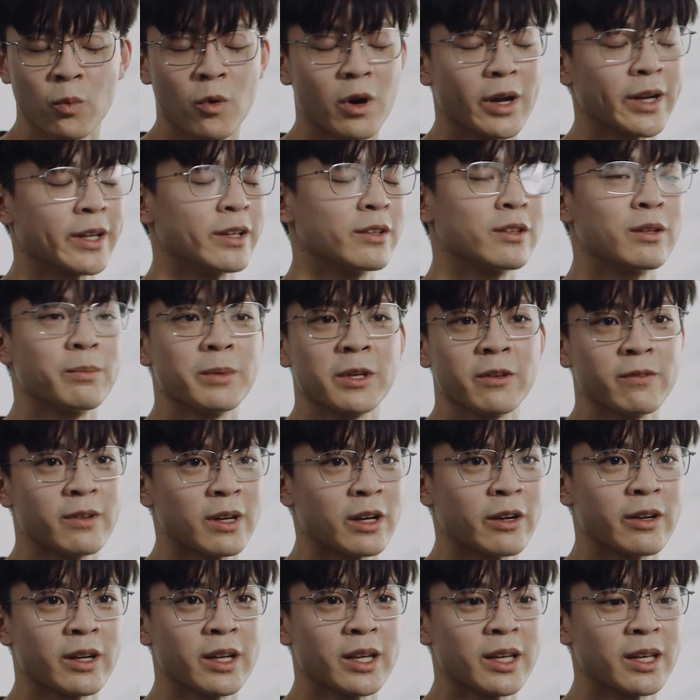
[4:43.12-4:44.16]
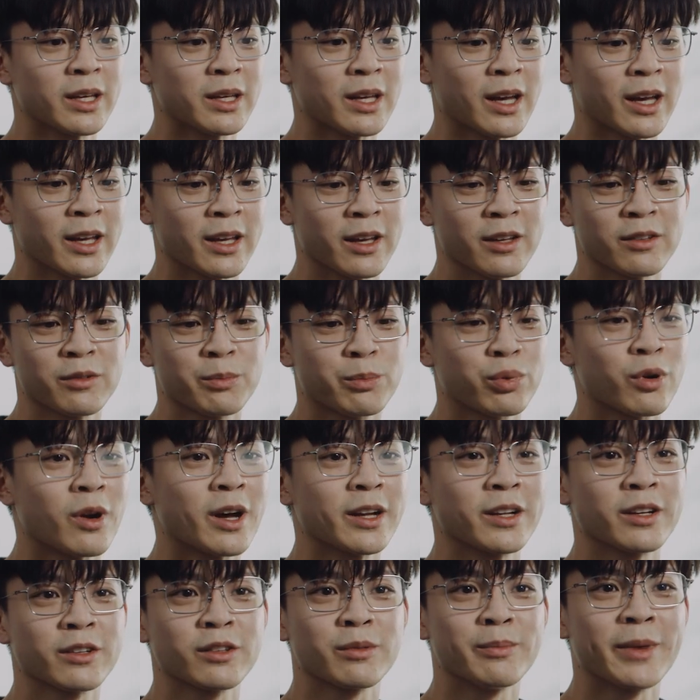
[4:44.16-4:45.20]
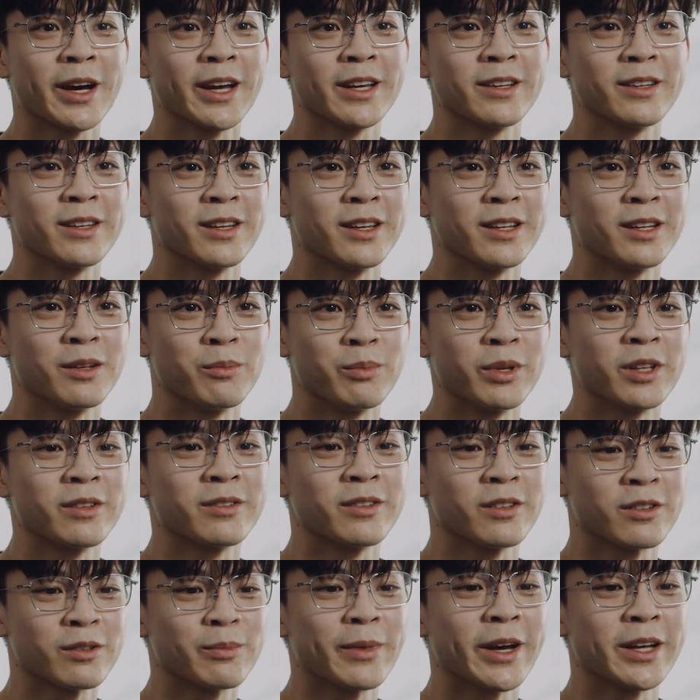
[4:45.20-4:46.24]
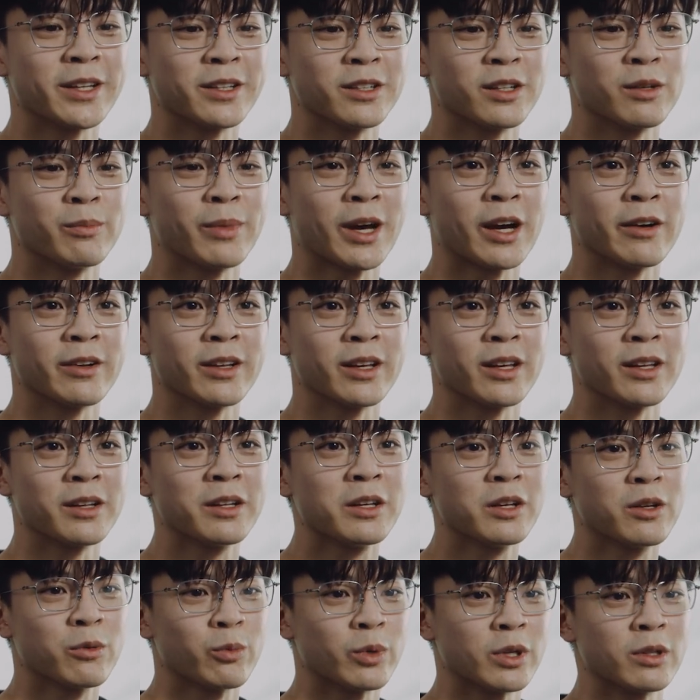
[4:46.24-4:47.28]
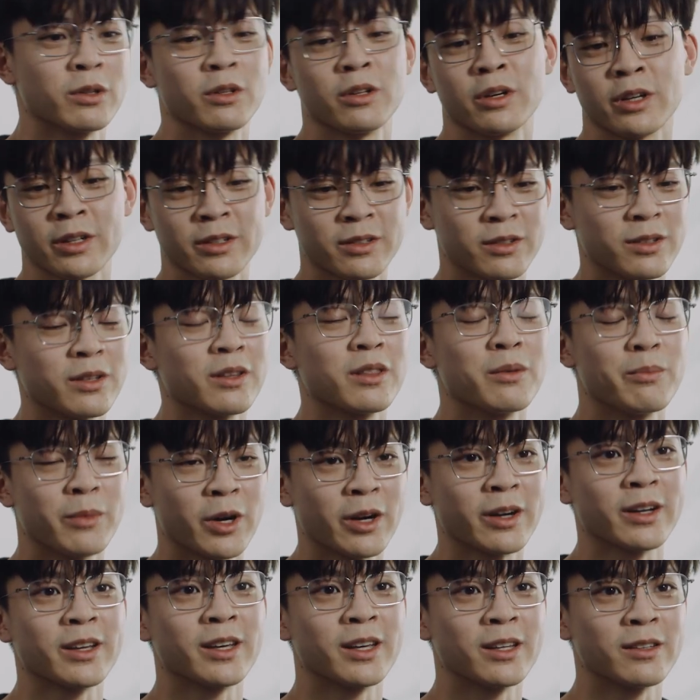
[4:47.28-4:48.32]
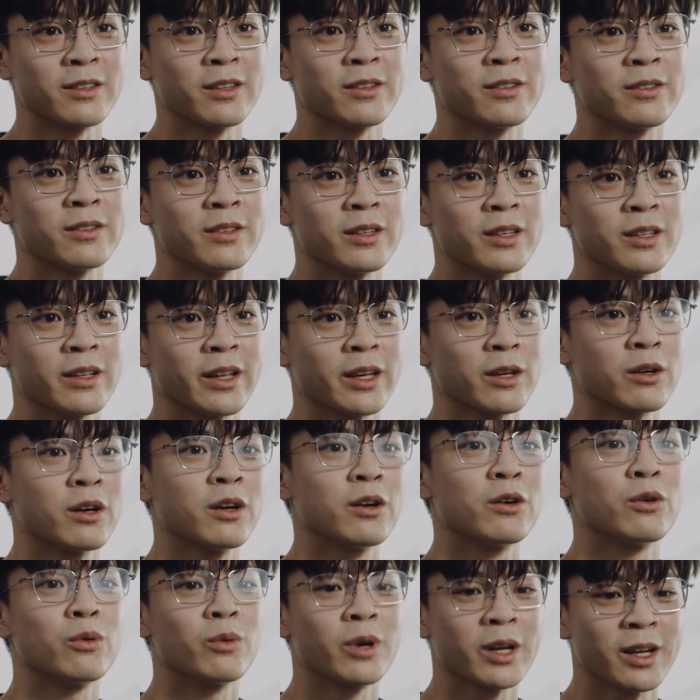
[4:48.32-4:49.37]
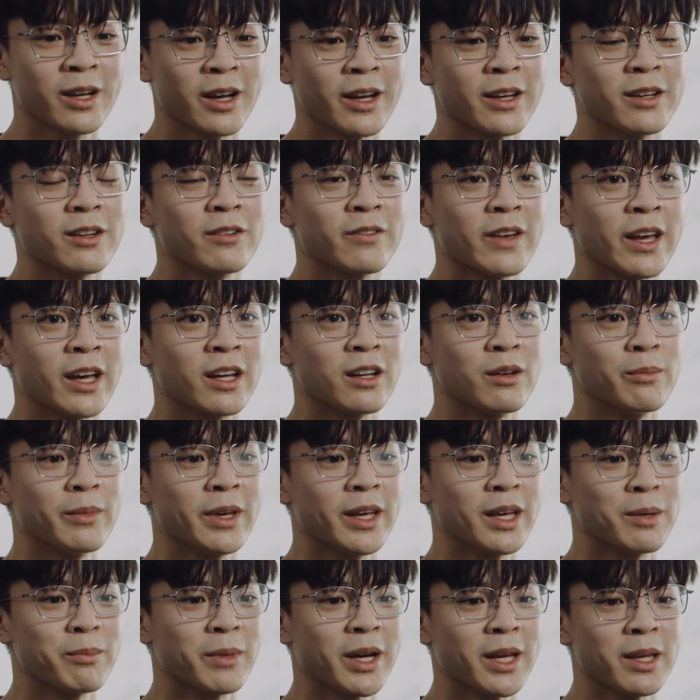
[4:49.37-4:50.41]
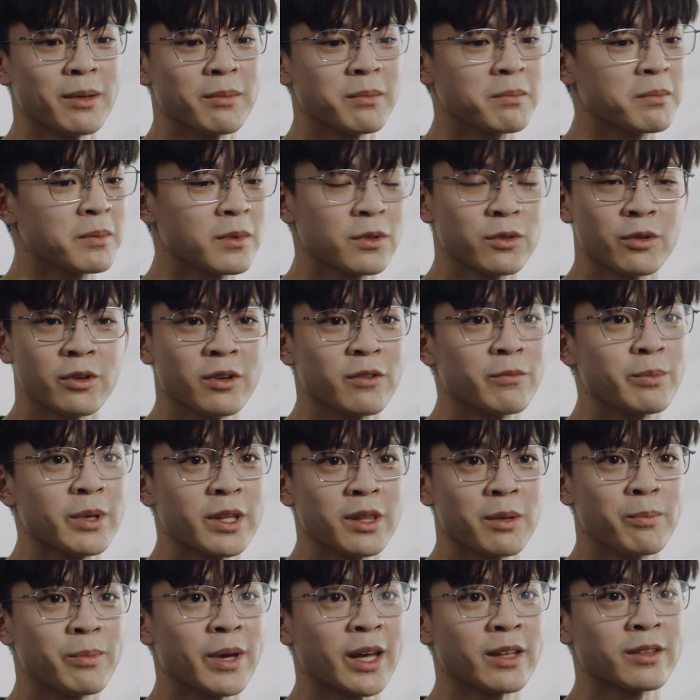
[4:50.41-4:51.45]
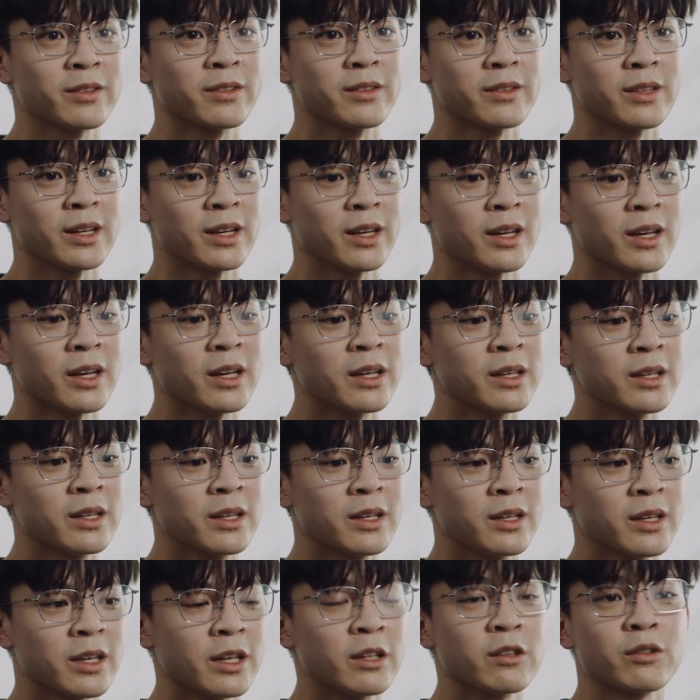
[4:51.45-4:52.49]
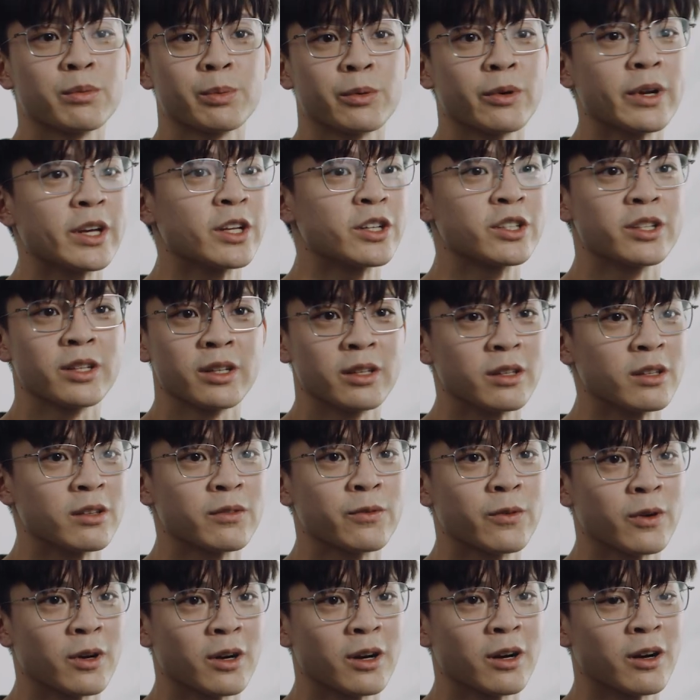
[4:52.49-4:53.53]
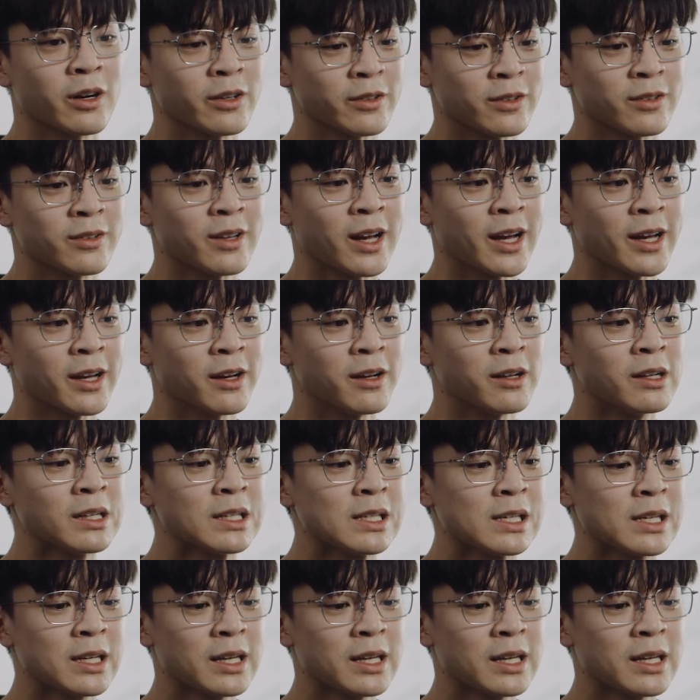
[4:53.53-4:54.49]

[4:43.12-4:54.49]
wanted to be very, product-minded and business-minded about it. We looked to the market to see what kind of anime might sort of be the best inspirations for our art style.